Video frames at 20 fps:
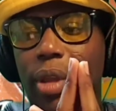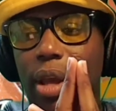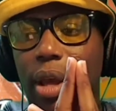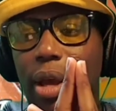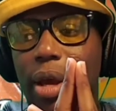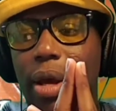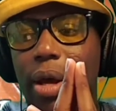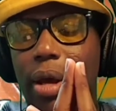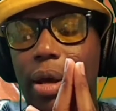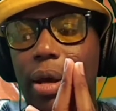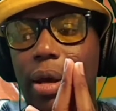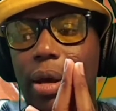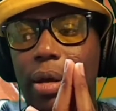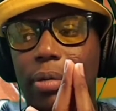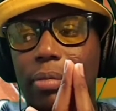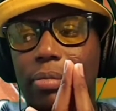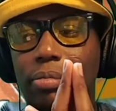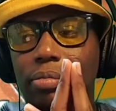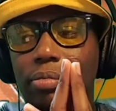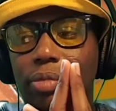
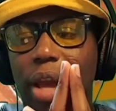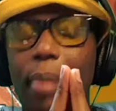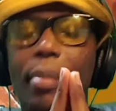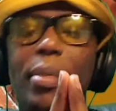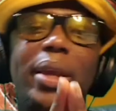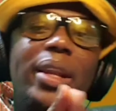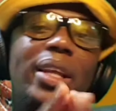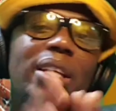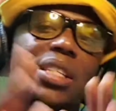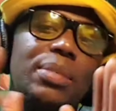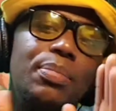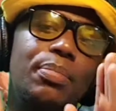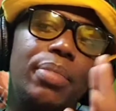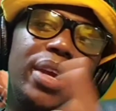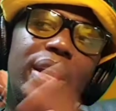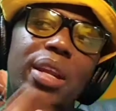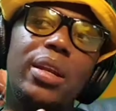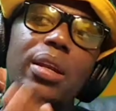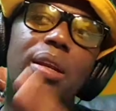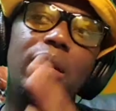Um, I mean, it's
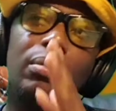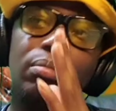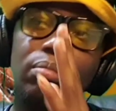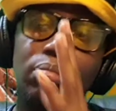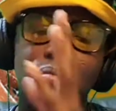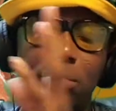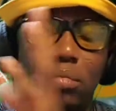been